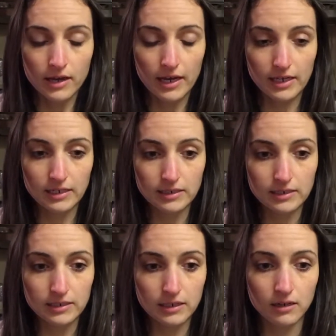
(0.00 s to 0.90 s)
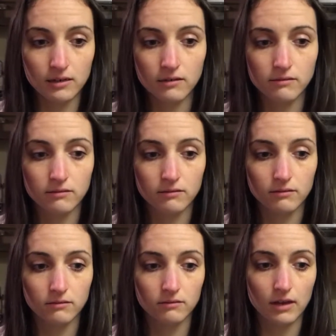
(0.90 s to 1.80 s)
And
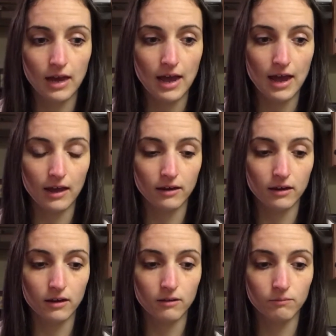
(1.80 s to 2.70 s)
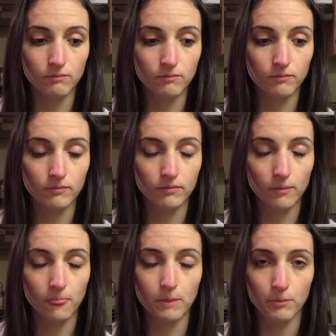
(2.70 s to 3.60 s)
at
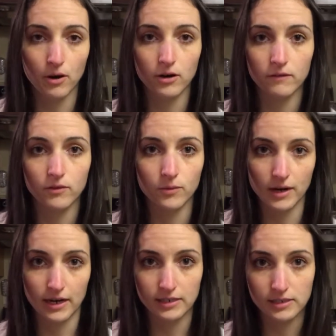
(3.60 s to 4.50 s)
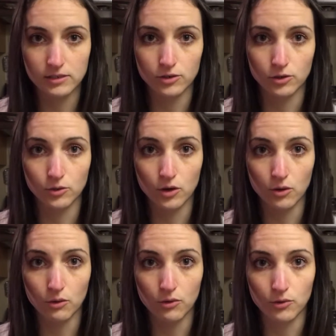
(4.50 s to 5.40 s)
part of the race, you
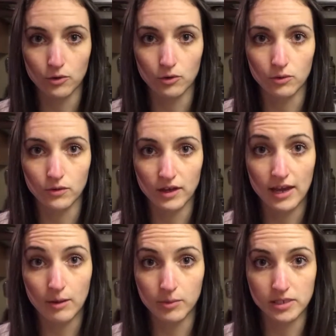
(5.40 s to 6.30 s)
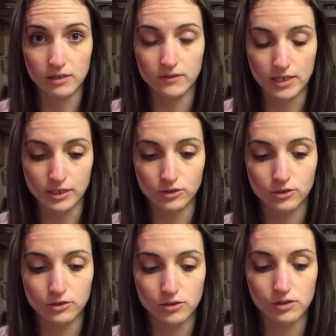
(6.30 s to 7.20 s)
go through the campus of St.
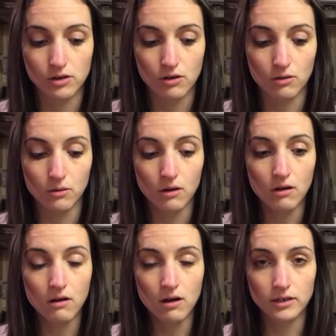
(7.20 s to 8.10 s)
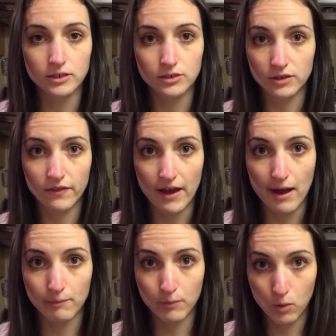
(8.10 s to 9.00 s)
Jude. So during
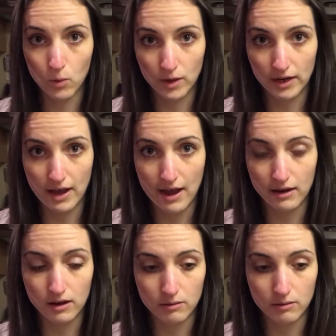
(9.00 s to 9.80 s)
that point at